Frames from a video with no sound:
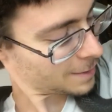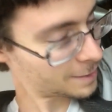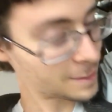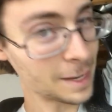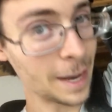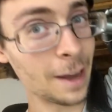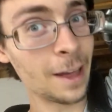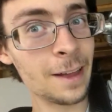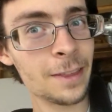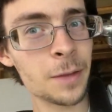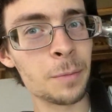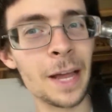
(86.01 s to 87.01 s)
Selah,
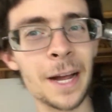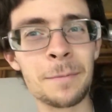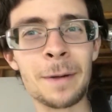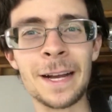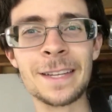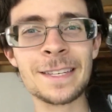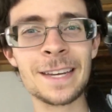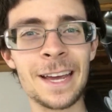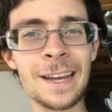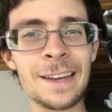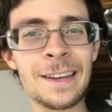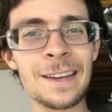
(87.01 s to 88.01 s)
the black pine
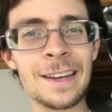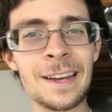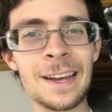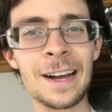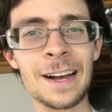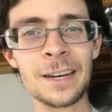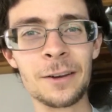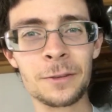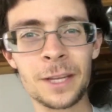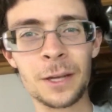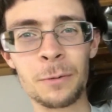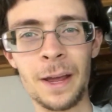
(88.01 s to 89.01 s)
snake. I don't
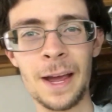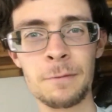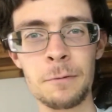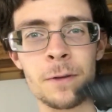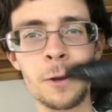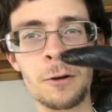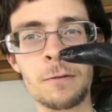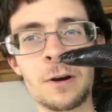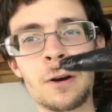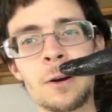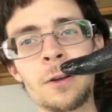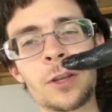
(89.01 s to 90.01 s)
think we have a video of
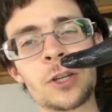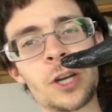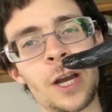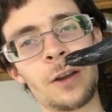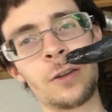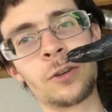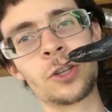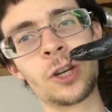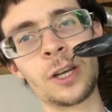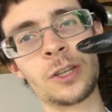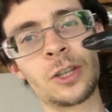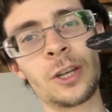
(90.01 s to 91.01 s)
her on the channel
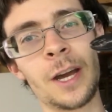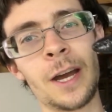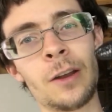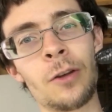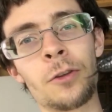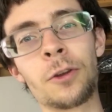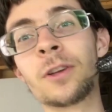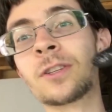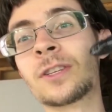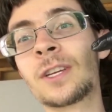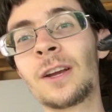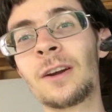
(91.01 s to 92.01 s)
just yet, although you can
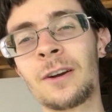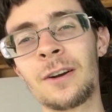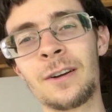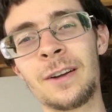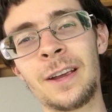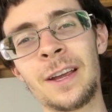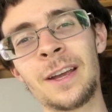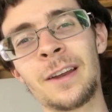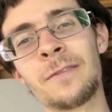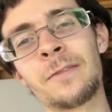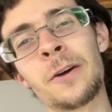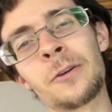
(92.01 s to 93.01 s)
see her
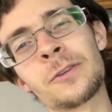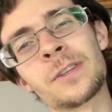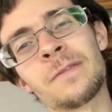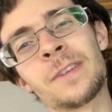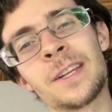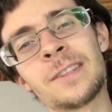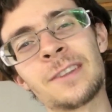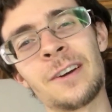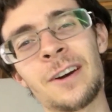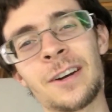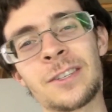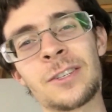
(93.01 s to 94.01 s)
in photos and vids
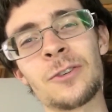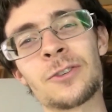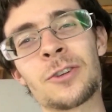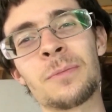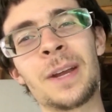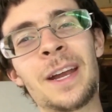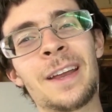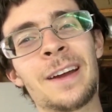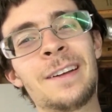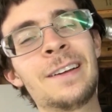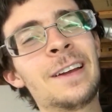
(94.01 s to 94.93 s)
on social media.